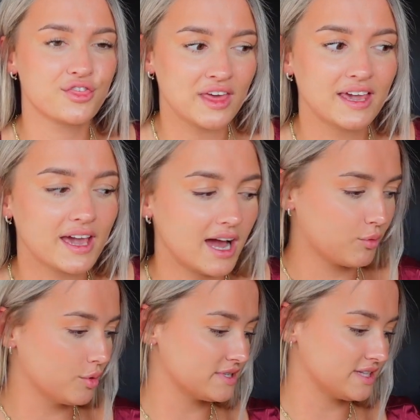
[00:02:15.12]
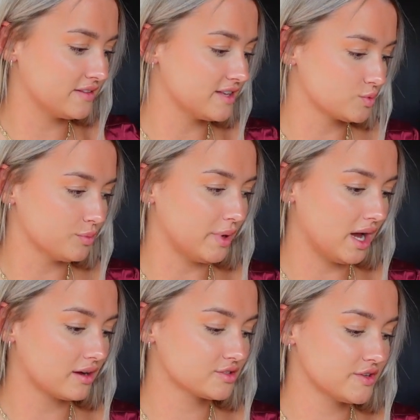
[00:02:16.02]
think I will be sending this one
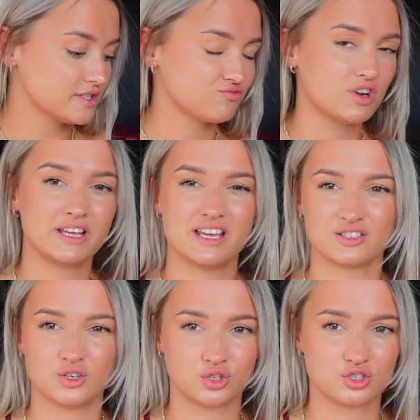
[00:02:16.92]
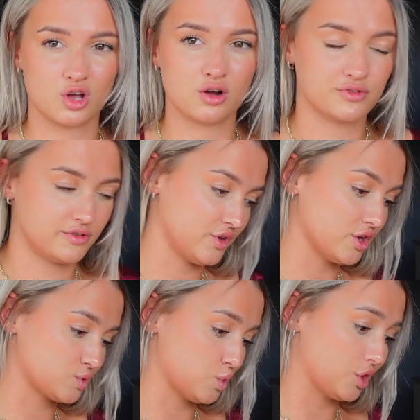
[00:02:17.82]
back. So this really isn't a good start for the
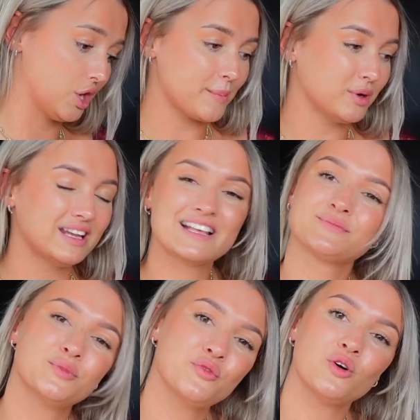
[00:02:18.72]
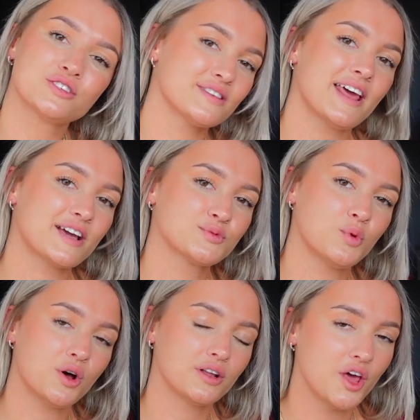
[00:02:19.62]
first one. But let's move on to the next
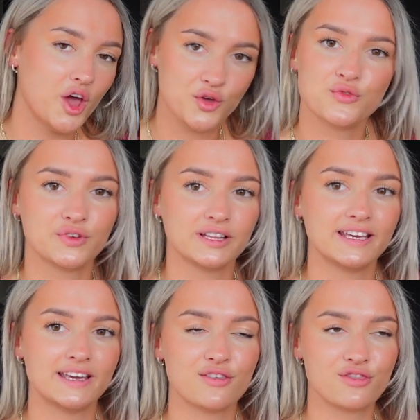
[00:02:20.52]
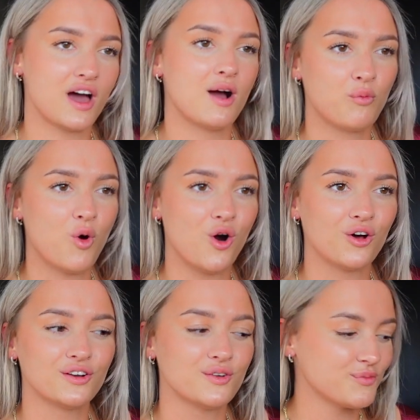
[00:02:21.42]
one and hopefully that
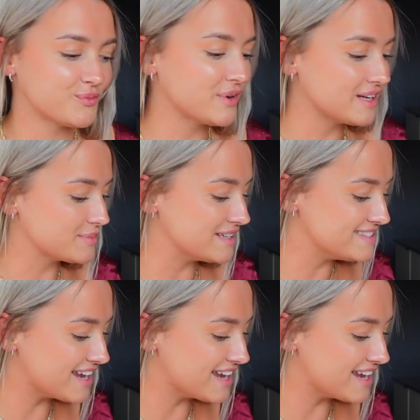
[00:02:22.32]
one will be